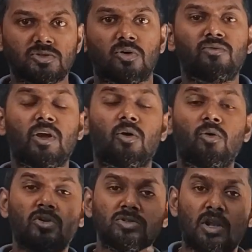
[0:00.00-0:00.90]
So we are
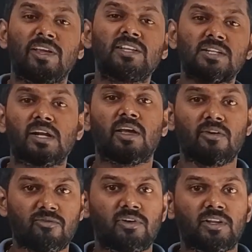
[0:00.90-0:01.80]
going to solve each and
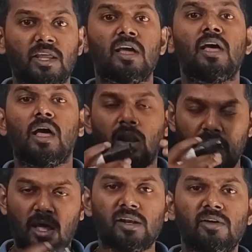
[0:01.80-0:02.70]
everything,
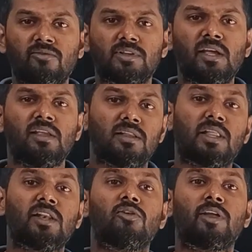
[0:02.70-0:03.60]
learn
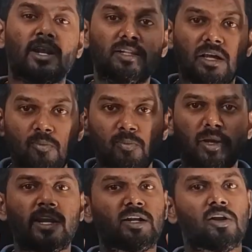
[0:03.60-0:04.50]
everything, then you will get the
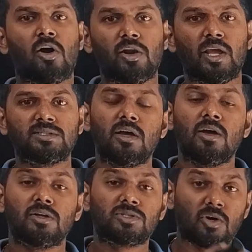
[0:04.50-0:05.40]
complete knowledge.
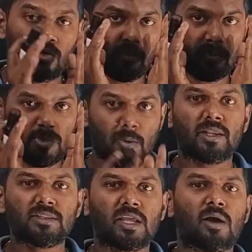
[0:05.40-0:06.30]
So the
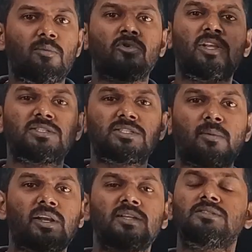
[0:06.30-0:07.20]
main thing about this
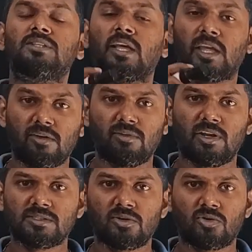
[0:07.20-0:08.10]
chapter is the give
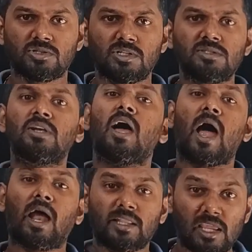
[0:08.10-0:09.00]
reason questions
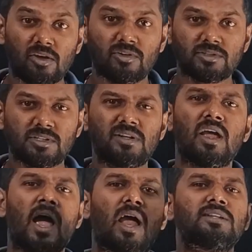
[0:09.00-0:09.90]
and the
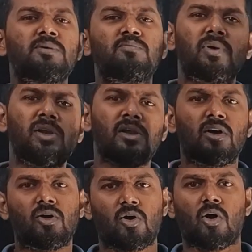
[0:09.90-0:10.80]
equation and simple
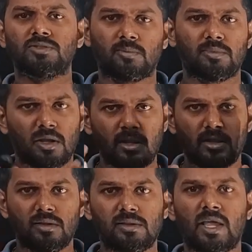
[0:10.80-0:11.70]
concept.
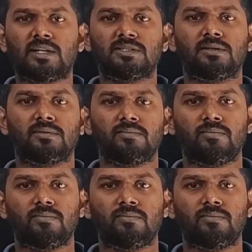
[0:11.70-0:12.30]
That's it.